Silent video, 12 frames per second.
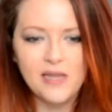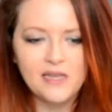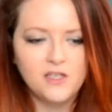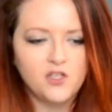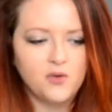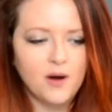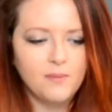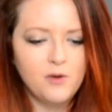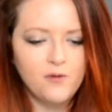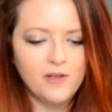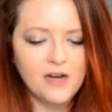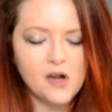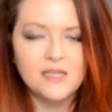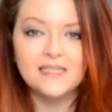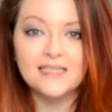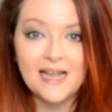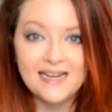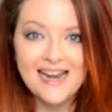We do our move-in on
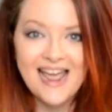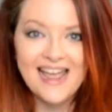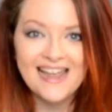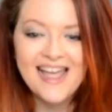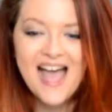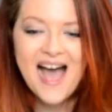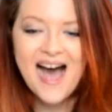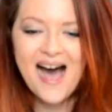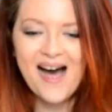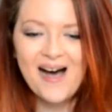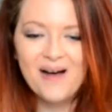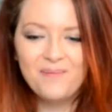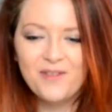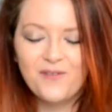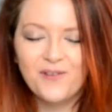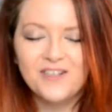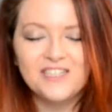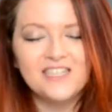Sunday. The
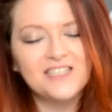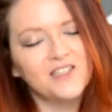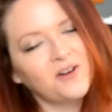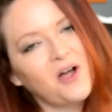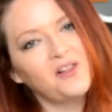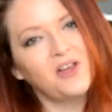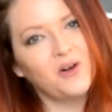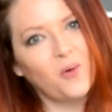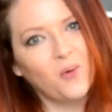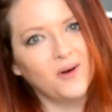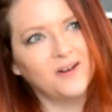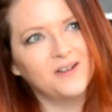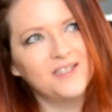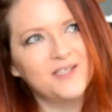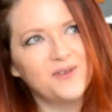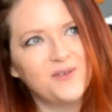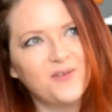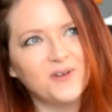furnishings are all on order,
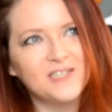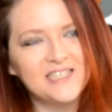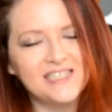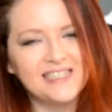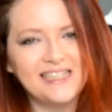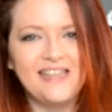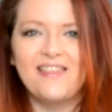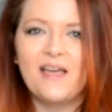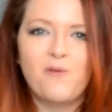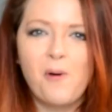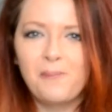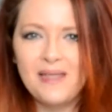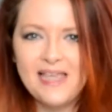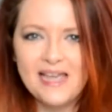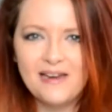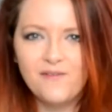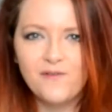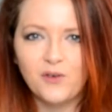so unfortunately they won't be
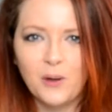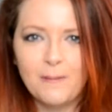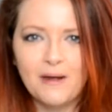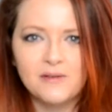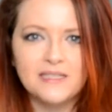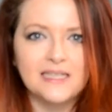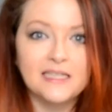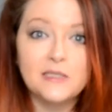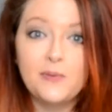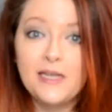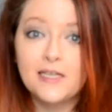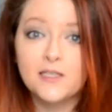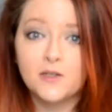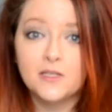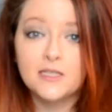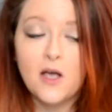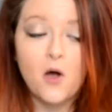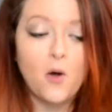in for about 6 weeks or
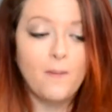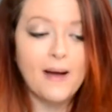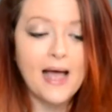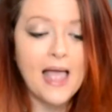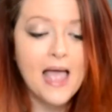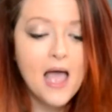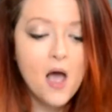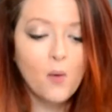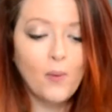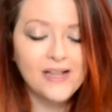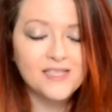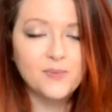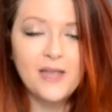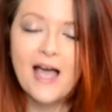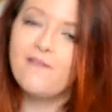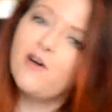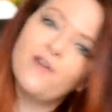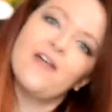so, but once we
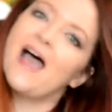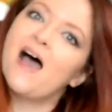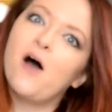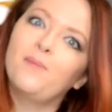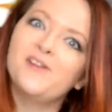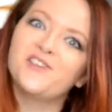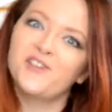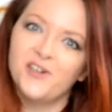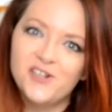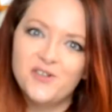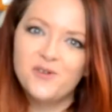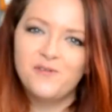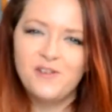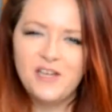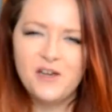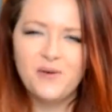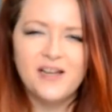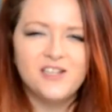have all that, I'll be sure to do a
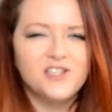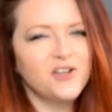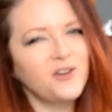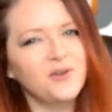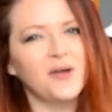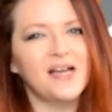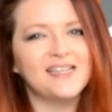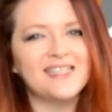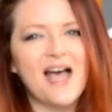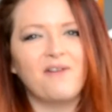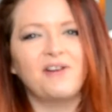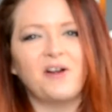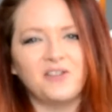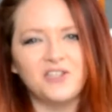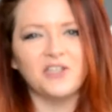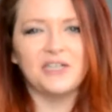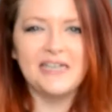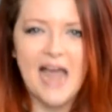video and show you guys how it all
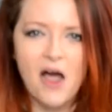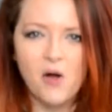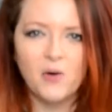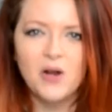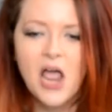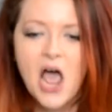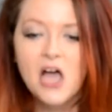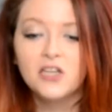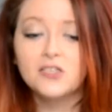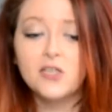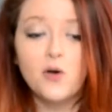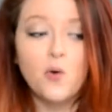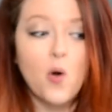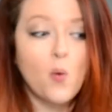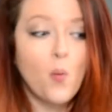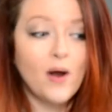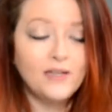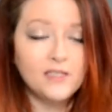turned out.
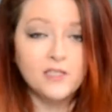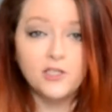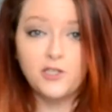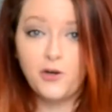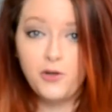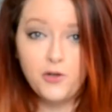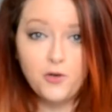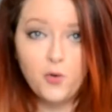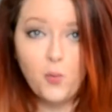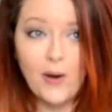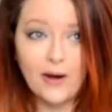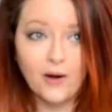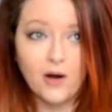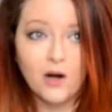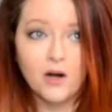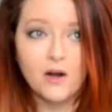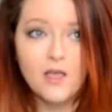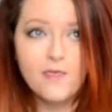So wanted to show you
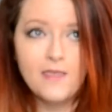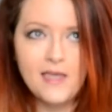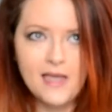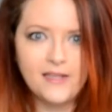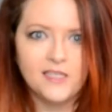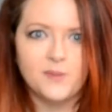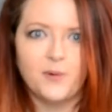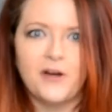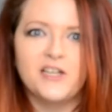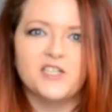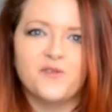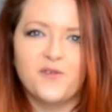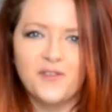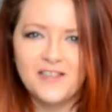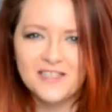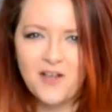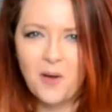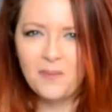where the inspiration for
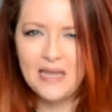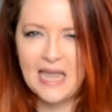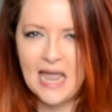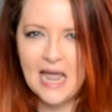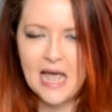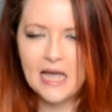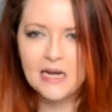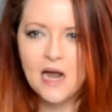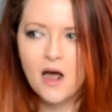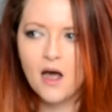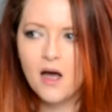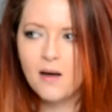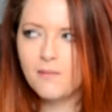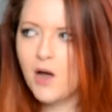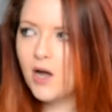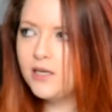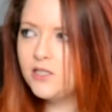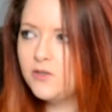this all began.
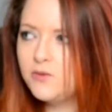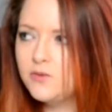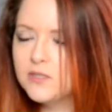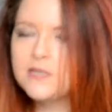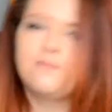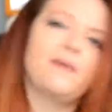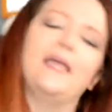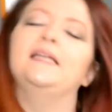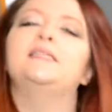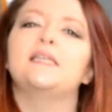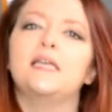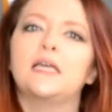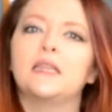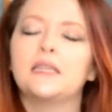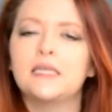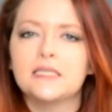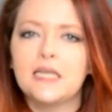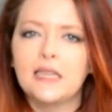I do some painting and
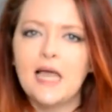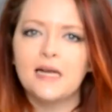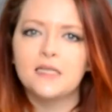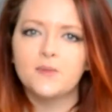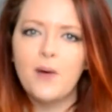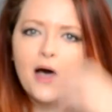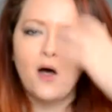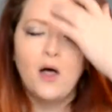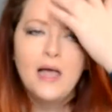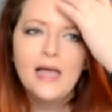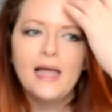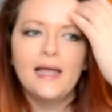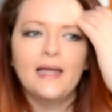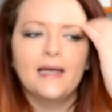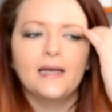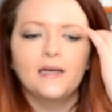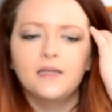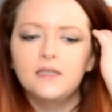things like that as well,
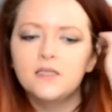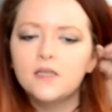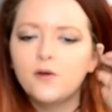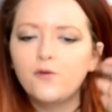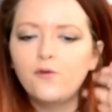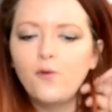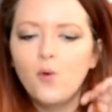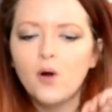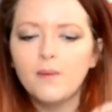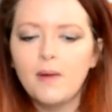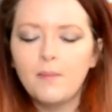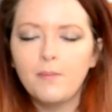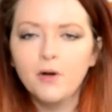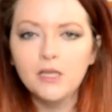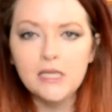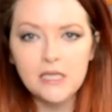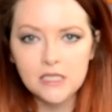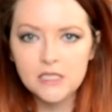and for my
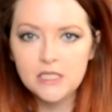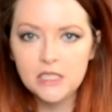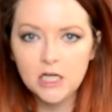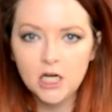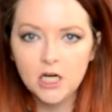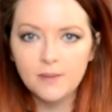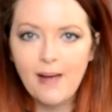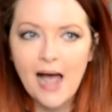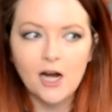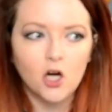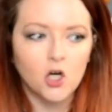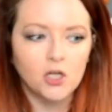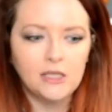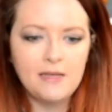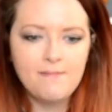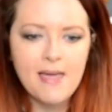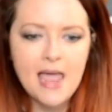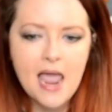birthday this year, back
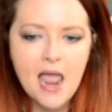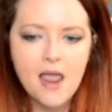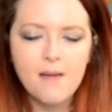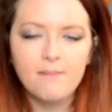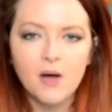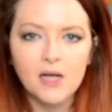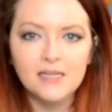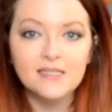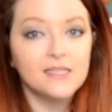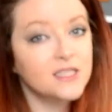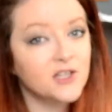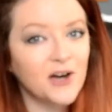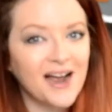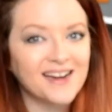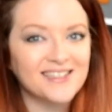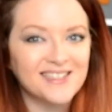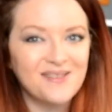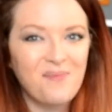early May, my sister
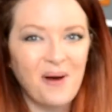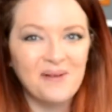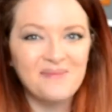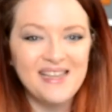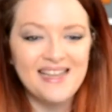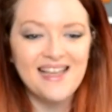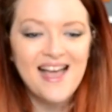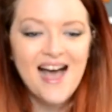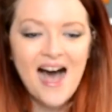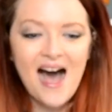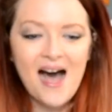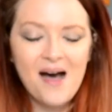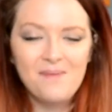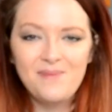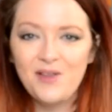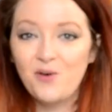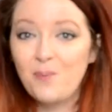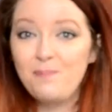actually bought me
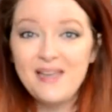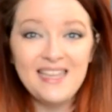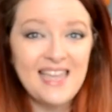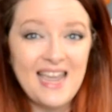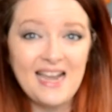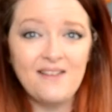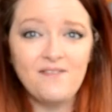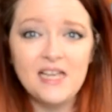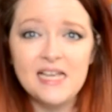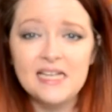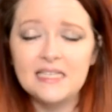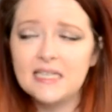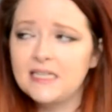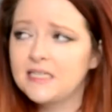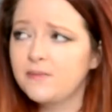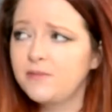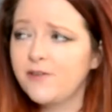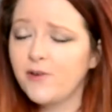you know, a big canvas and
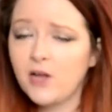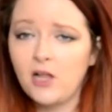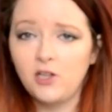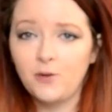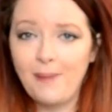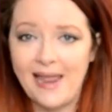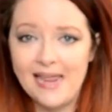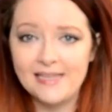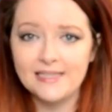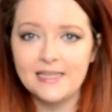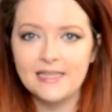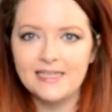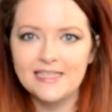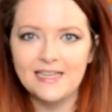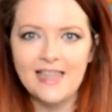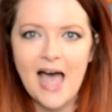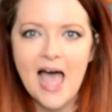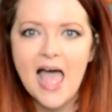some different color paints and things
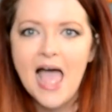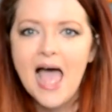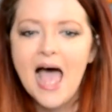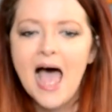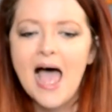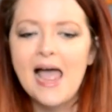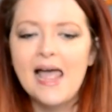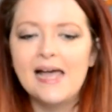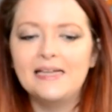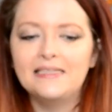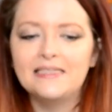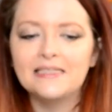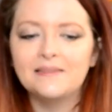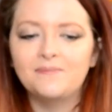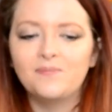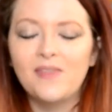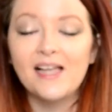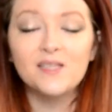like that, and
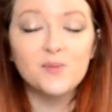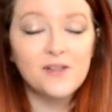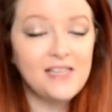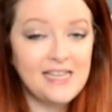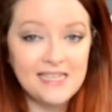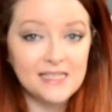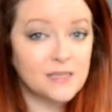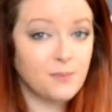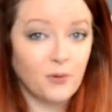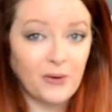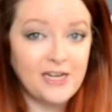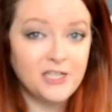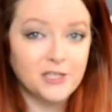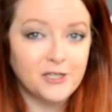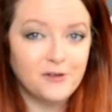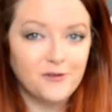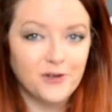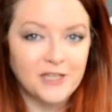that's where the
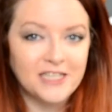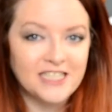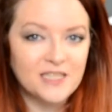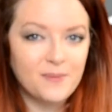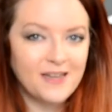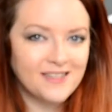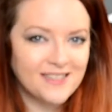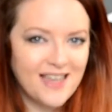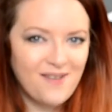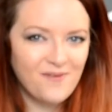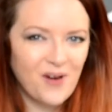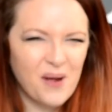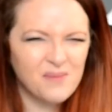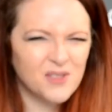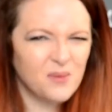inspiration for this space came from.